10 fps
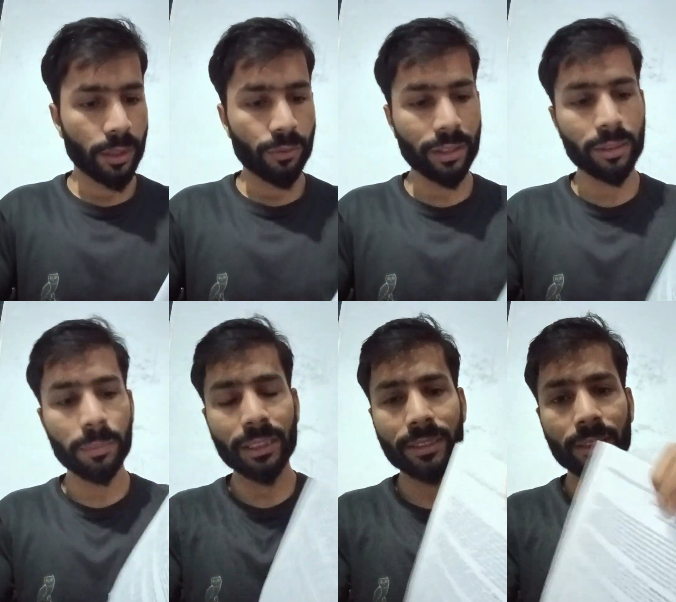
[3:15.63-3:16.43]
For
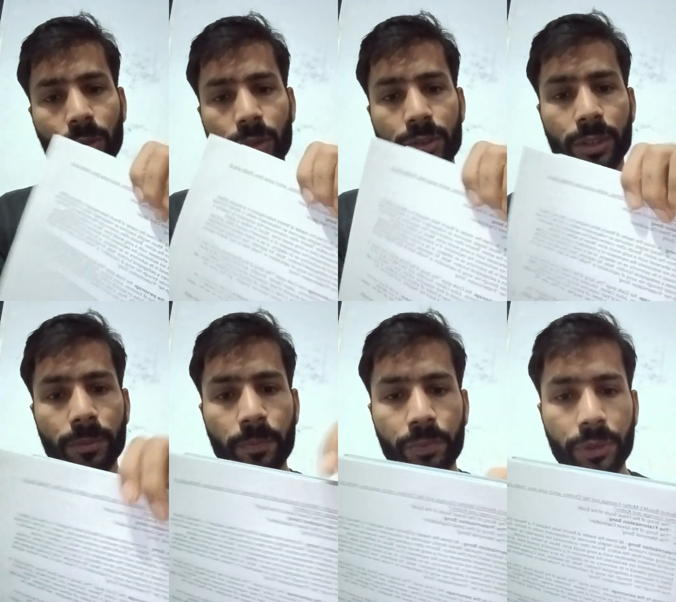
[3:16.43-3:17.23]
example, this is a question.
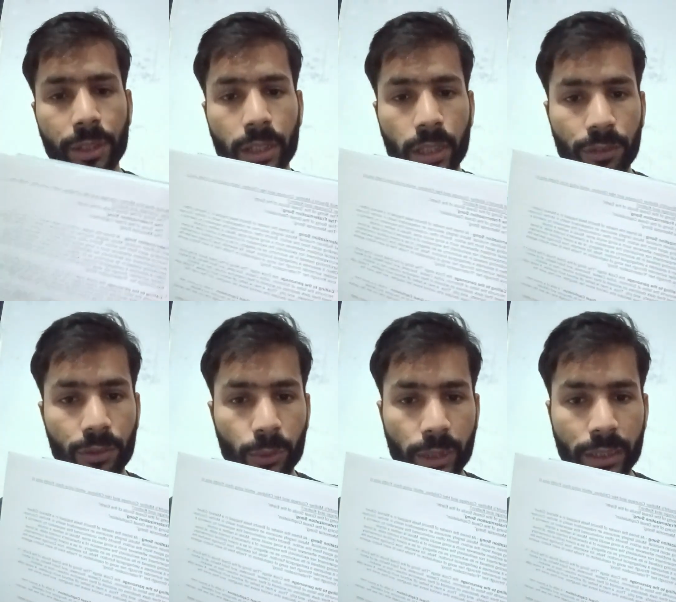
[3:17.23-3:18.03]

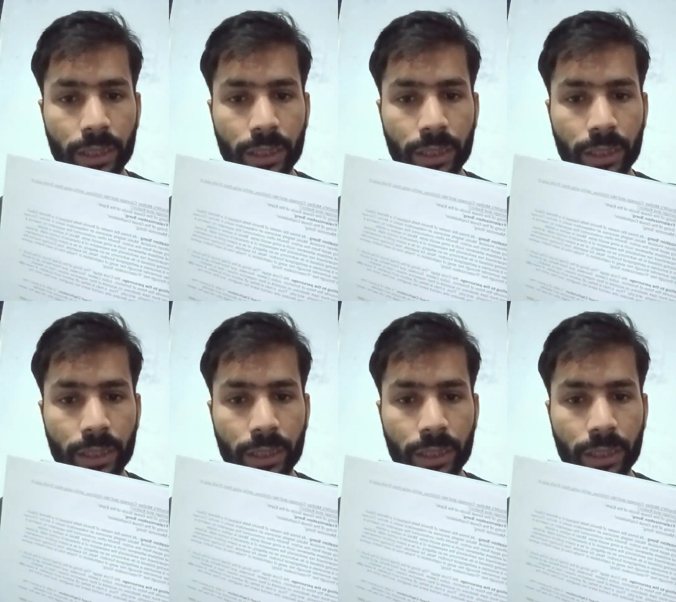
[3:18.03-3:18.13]
If you can